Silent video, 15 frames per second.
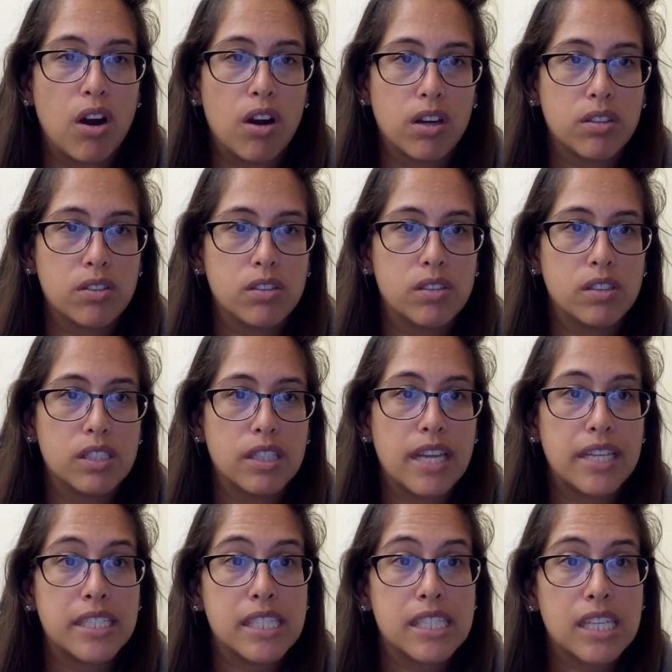articles
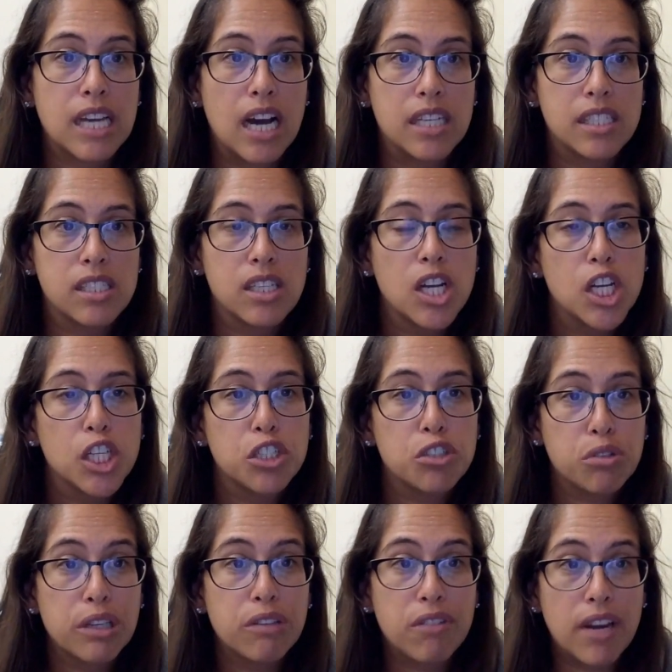that discuss
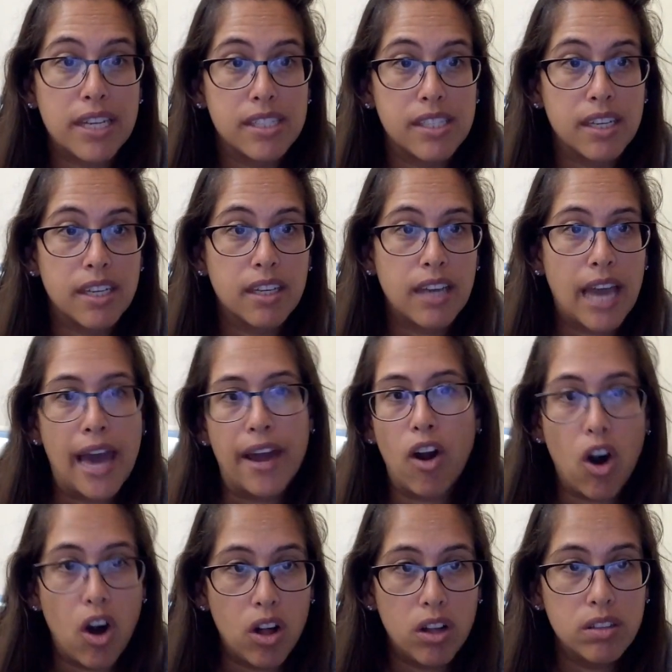street racing at
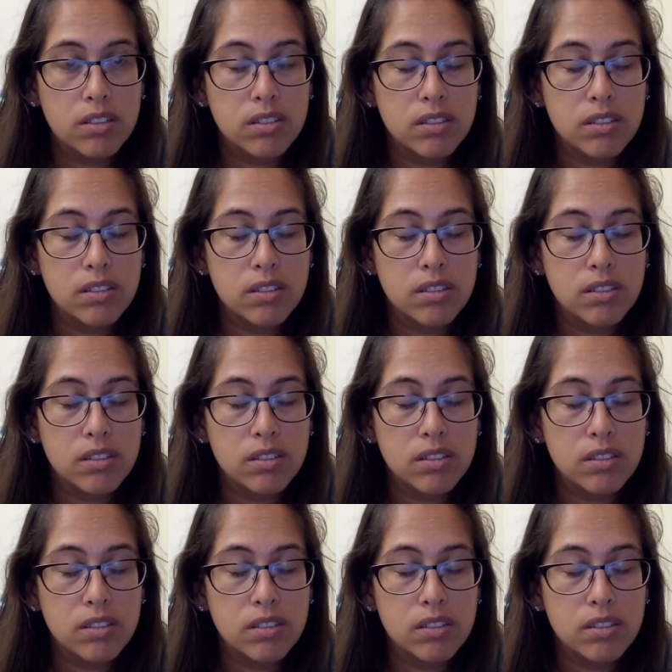all.